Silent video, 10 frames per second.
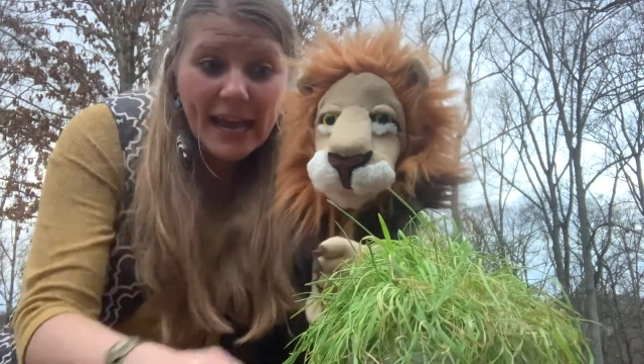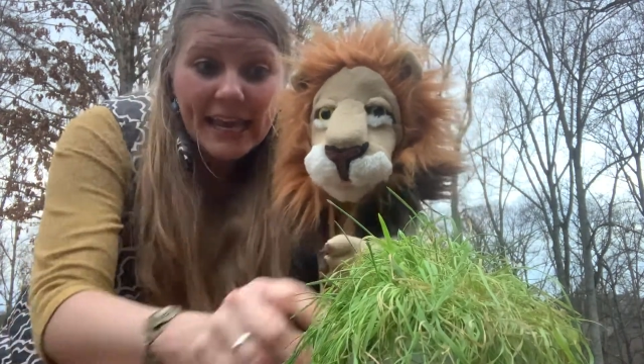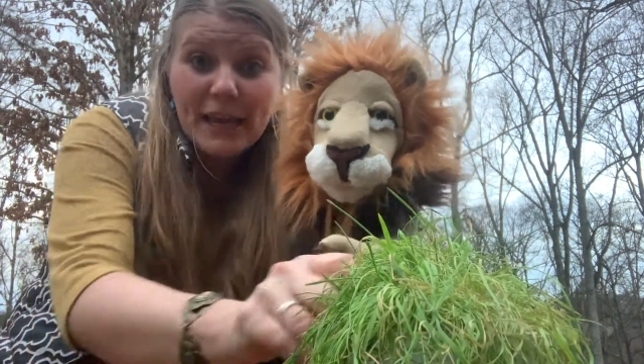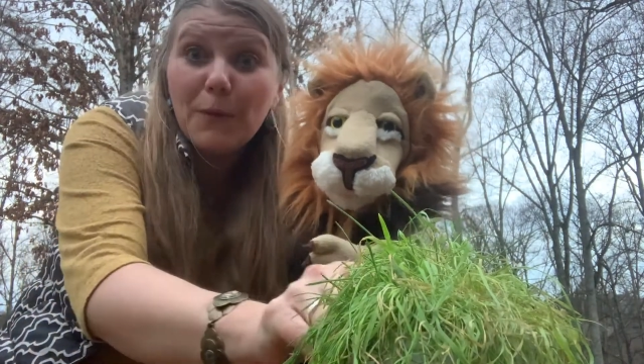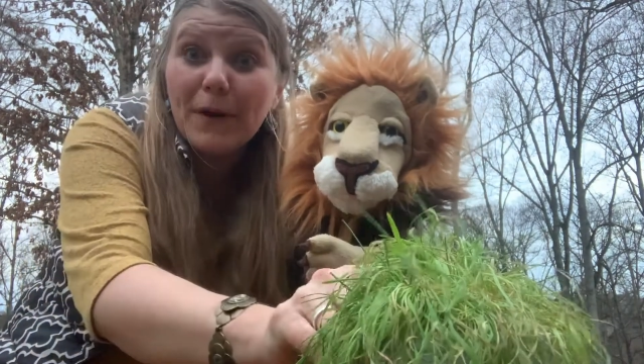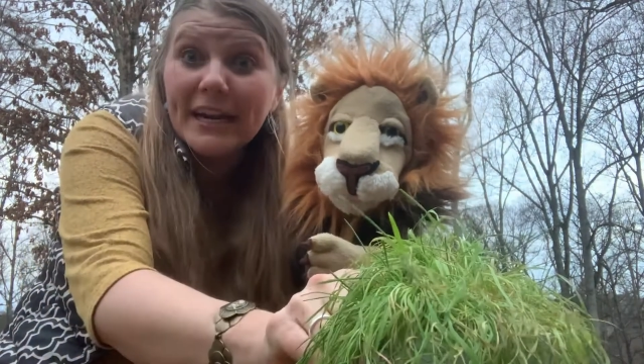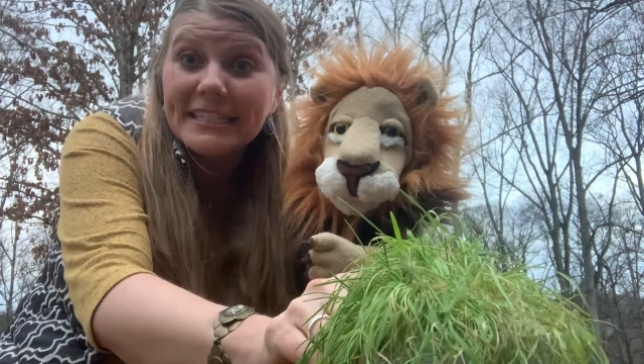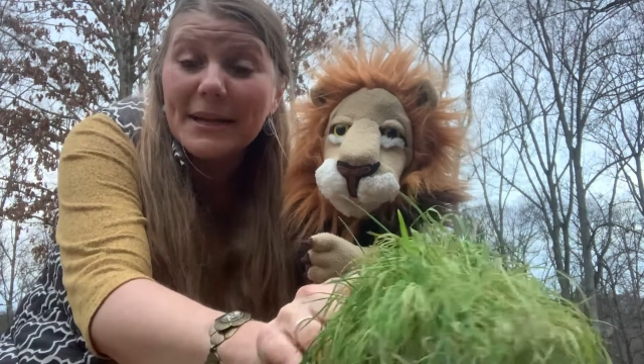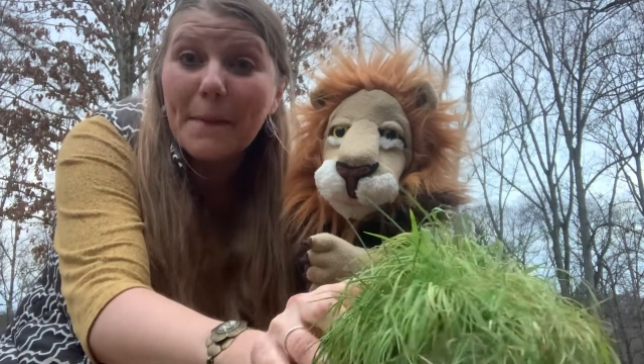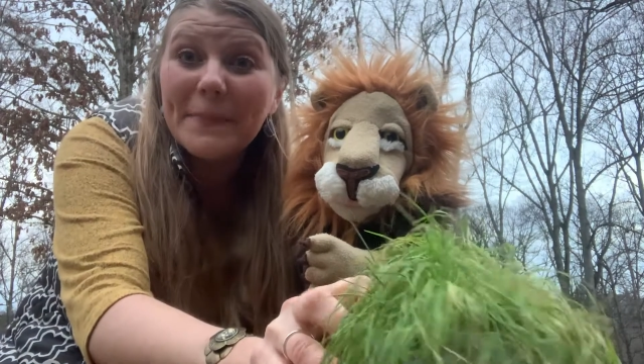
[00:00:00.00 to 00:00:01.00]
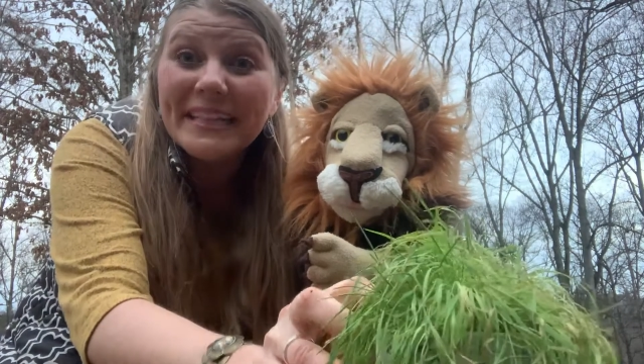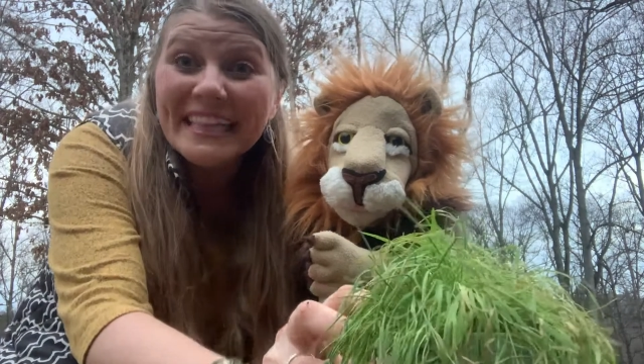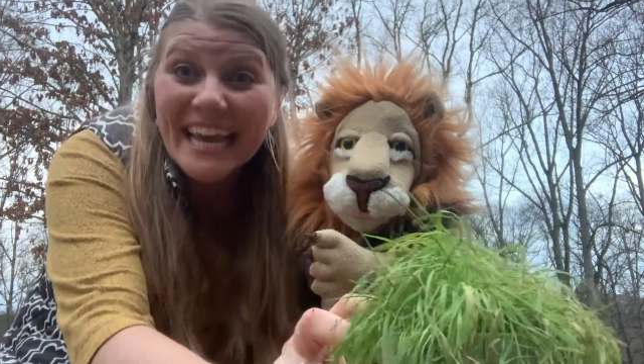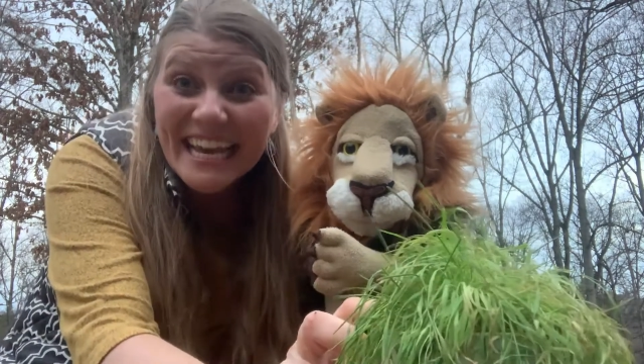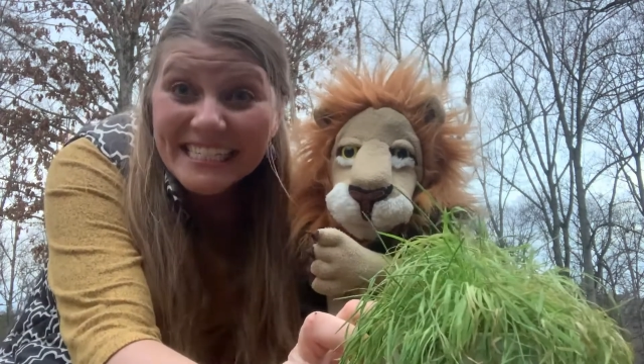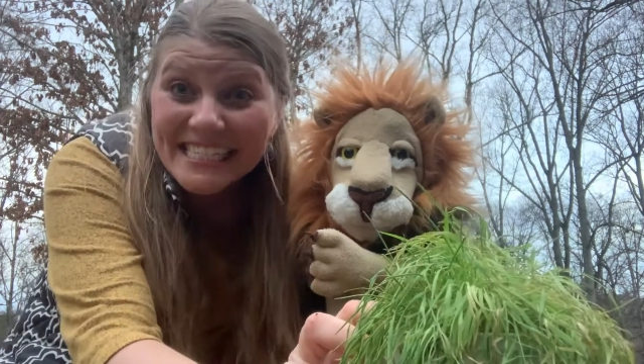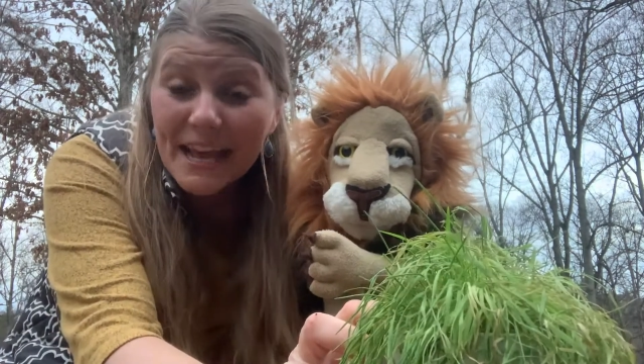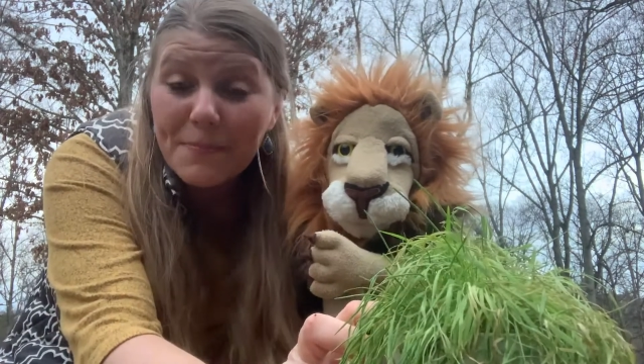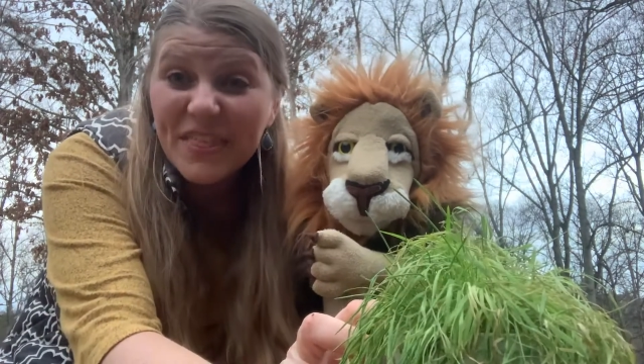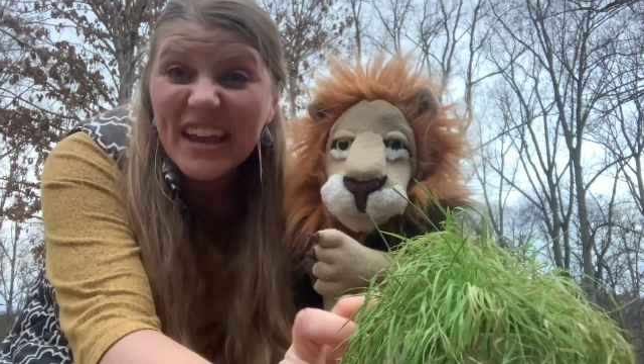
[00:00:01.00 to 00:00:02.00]
He wanted to plant
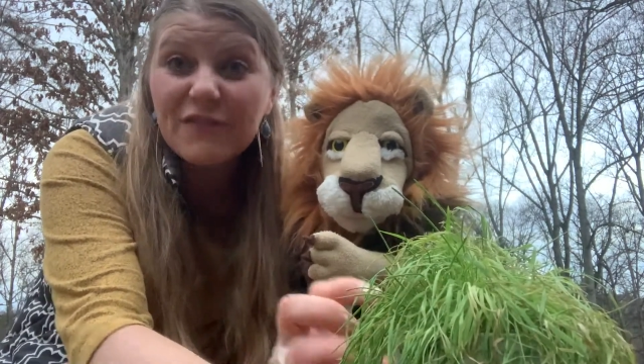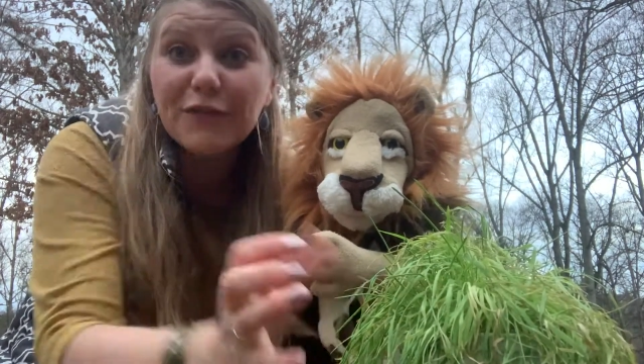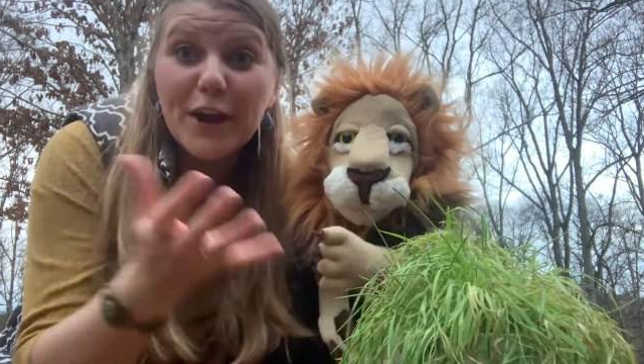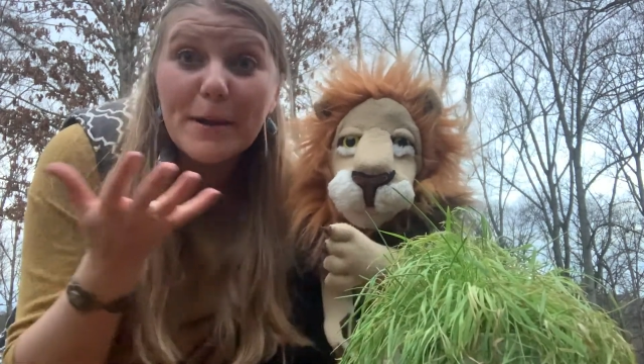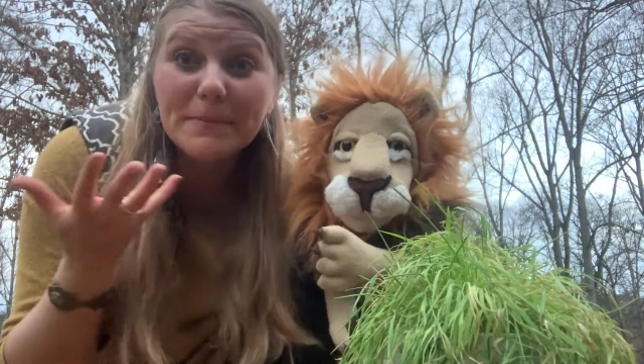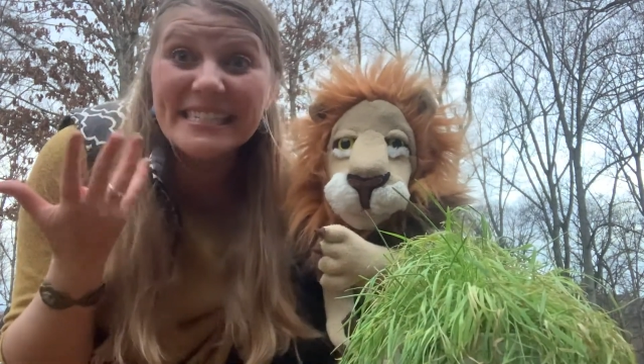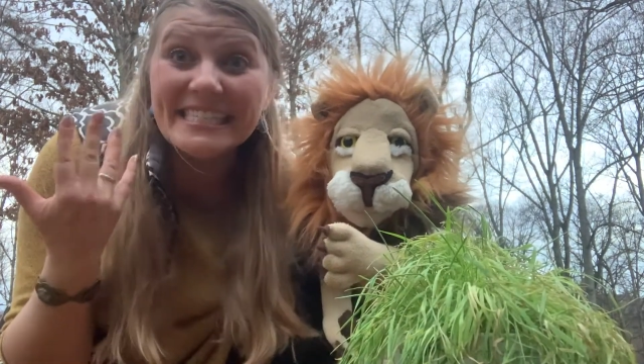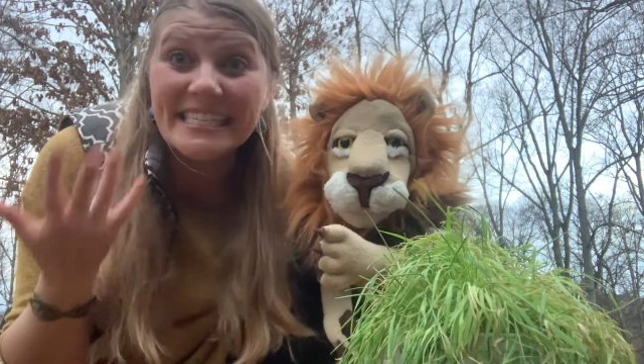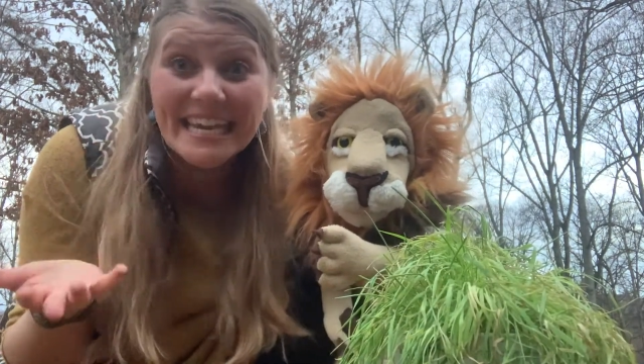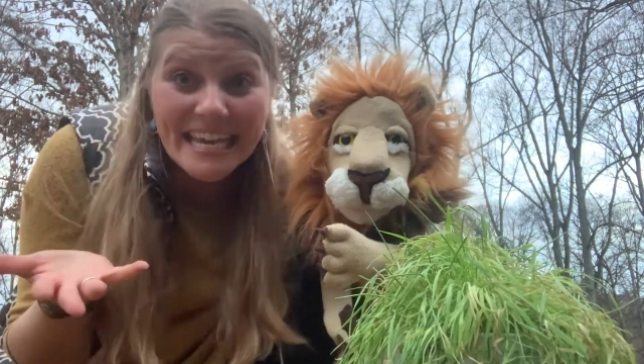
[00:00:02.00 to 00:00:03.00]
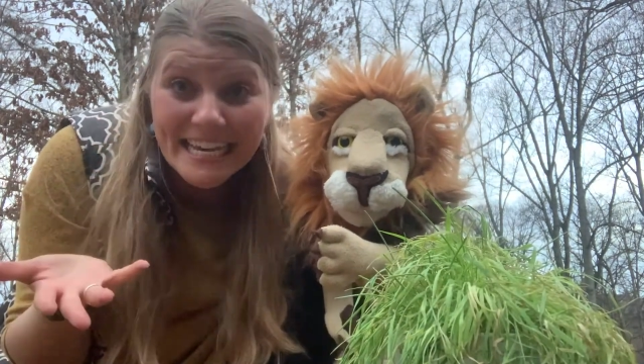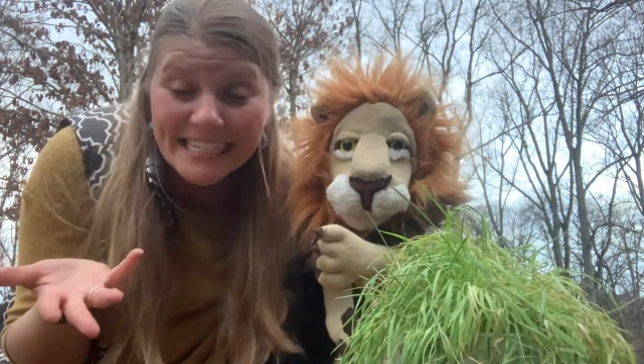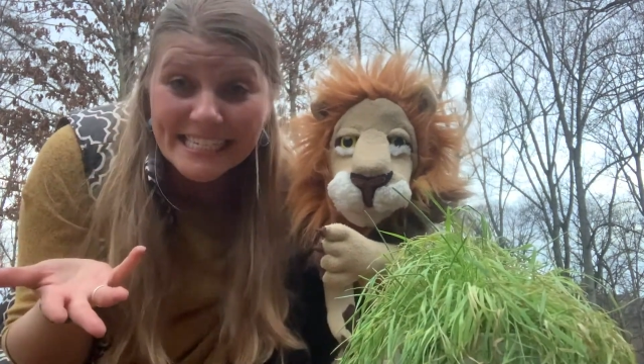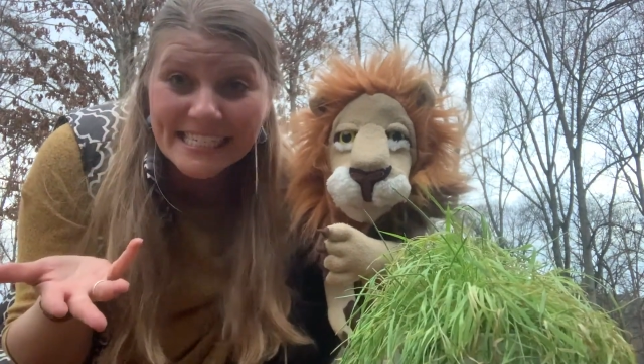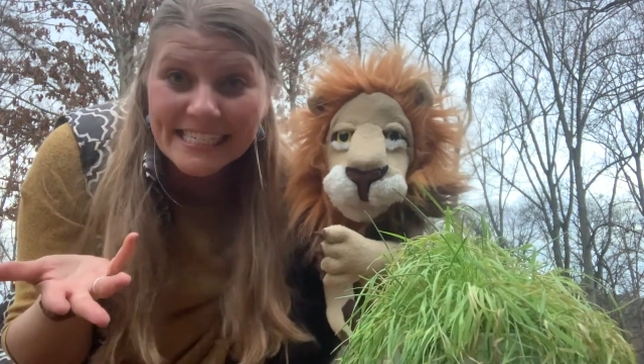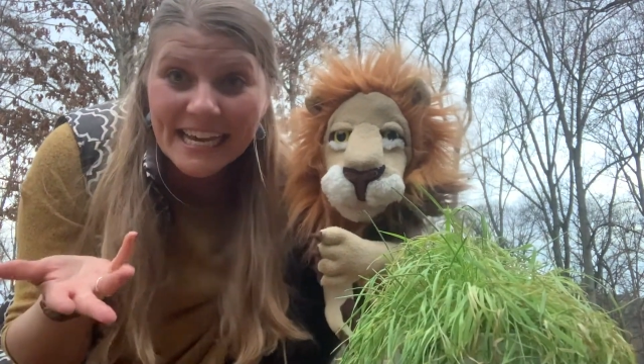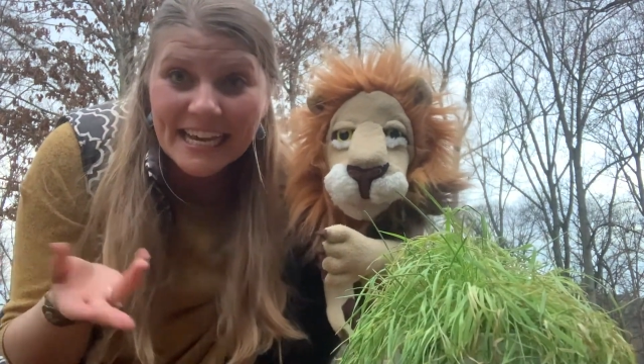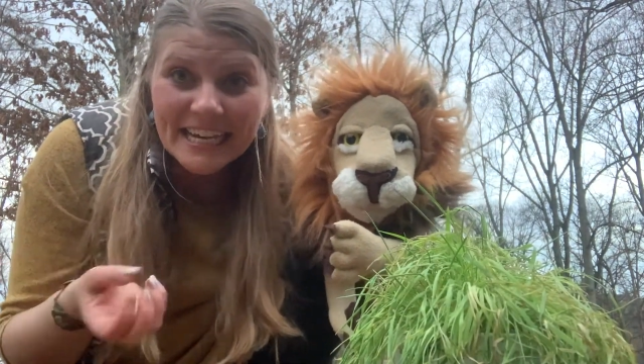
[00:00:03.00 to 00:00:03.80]
something from seeds.